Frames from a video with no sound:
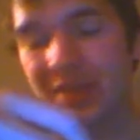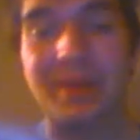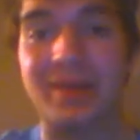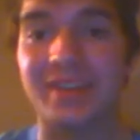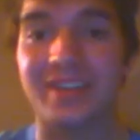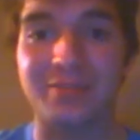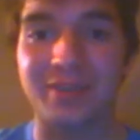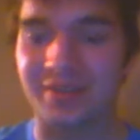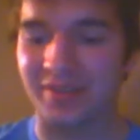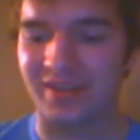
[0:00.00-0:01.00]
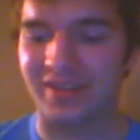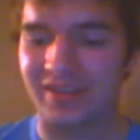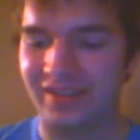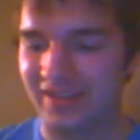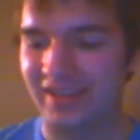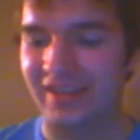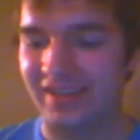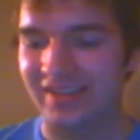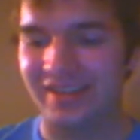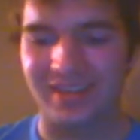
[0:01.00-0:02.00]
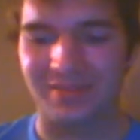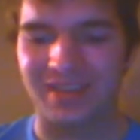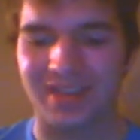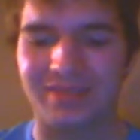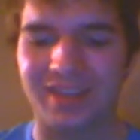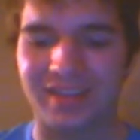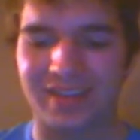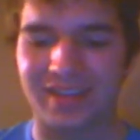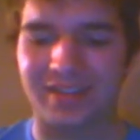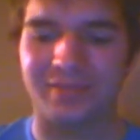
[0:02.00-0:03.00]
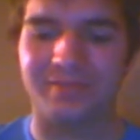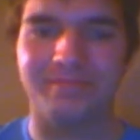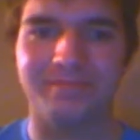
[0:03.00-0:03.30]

Apparently Switzerland. Seems obvious now.